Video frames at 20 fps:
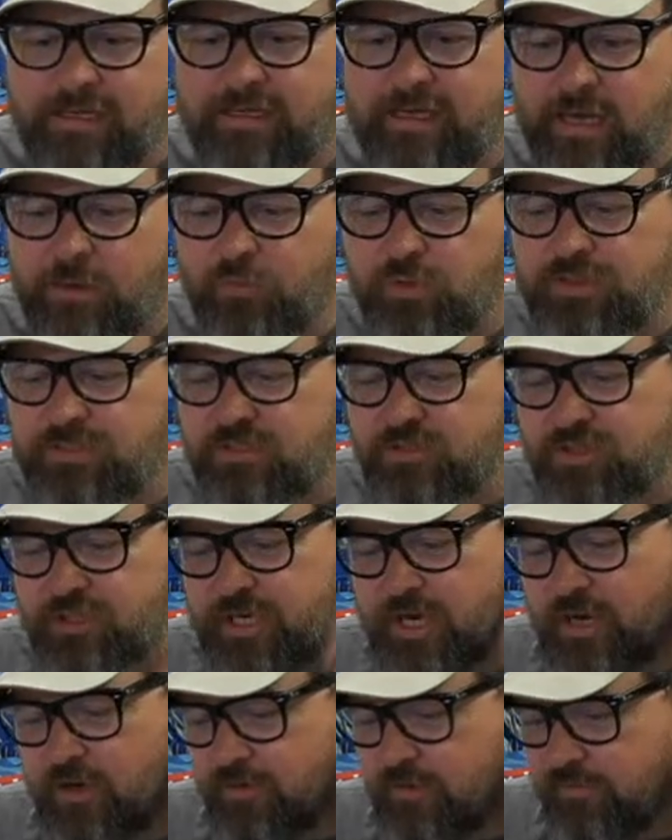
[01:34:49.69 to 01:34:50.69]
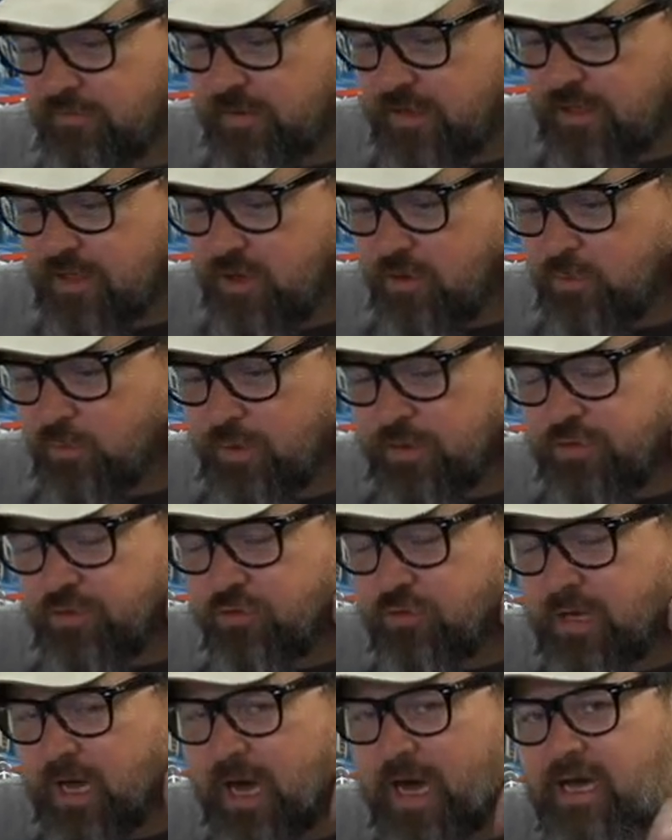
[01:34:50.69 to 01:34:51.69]
Can't wait to share the video with
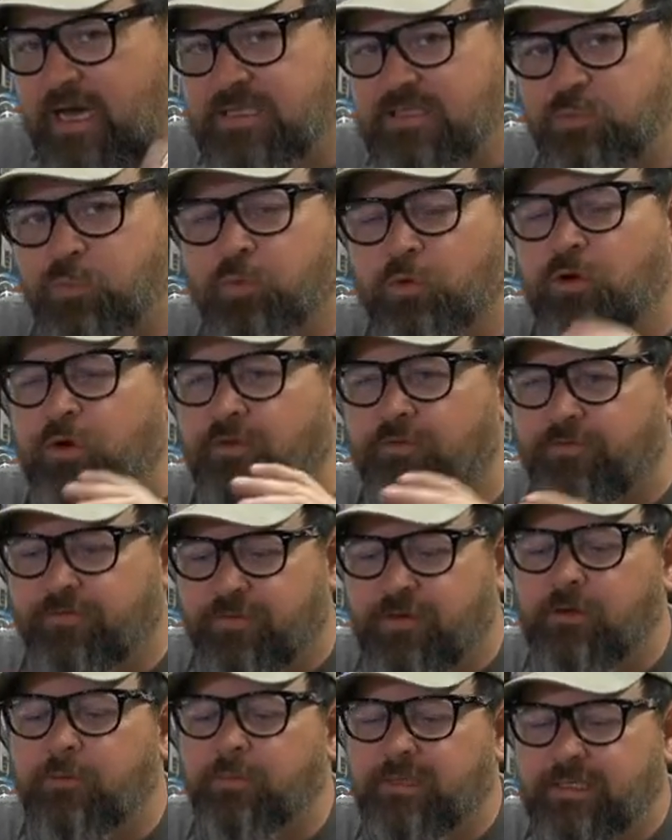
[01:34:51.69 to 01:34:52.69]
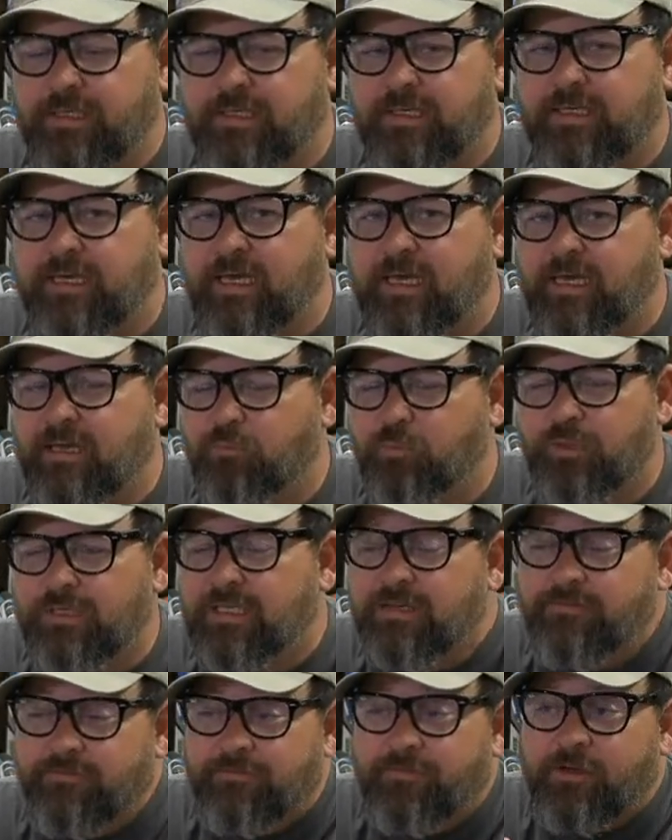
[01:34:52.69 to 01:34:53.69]
you guys. We're going to film it again. We
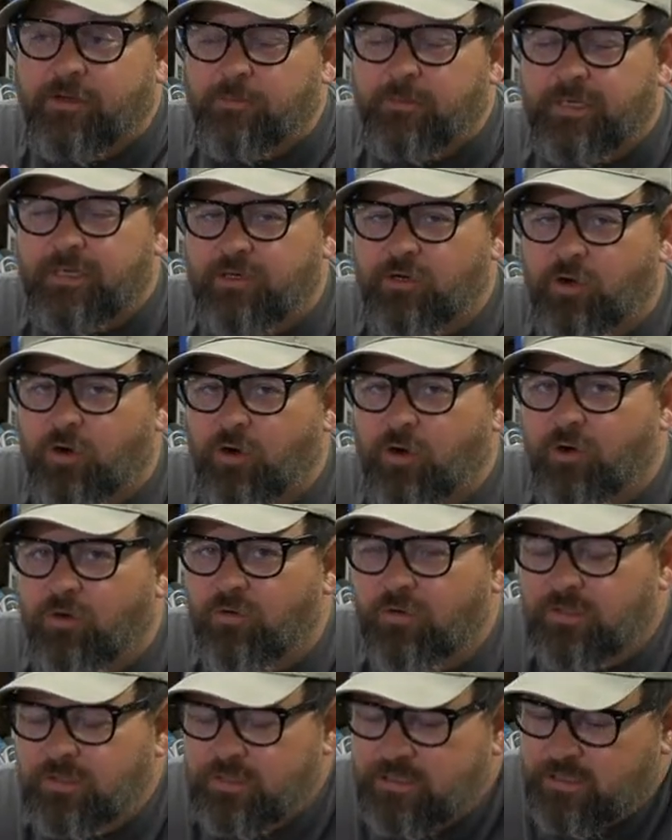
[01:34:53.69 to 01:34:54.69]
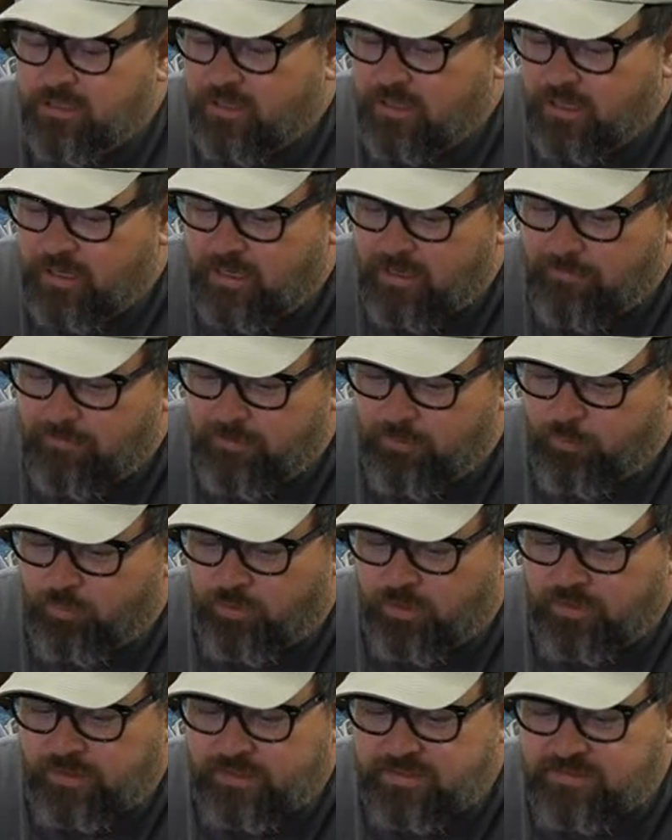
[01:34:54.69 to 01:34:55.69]
didn't film it at all, but we're
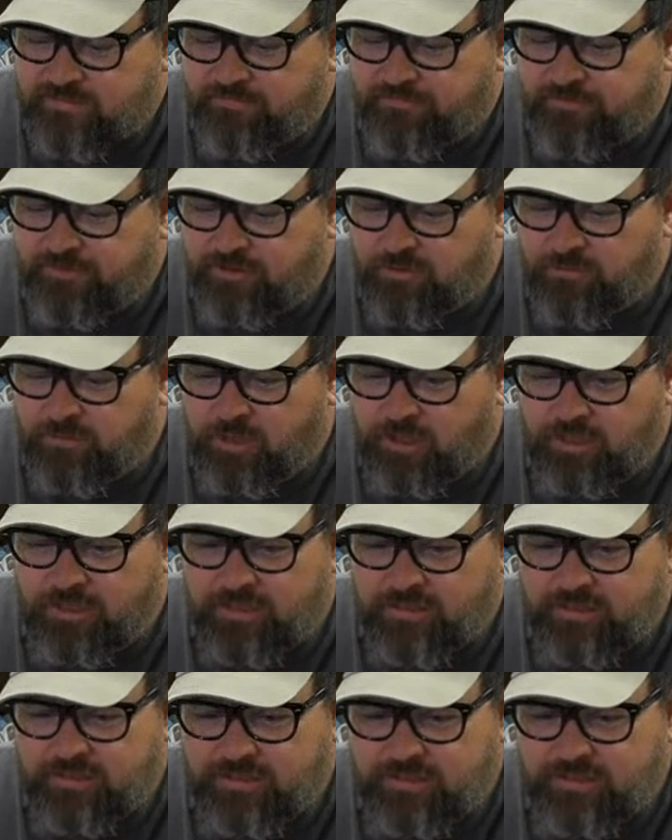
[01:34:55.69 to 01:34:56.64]
going to get some film on it.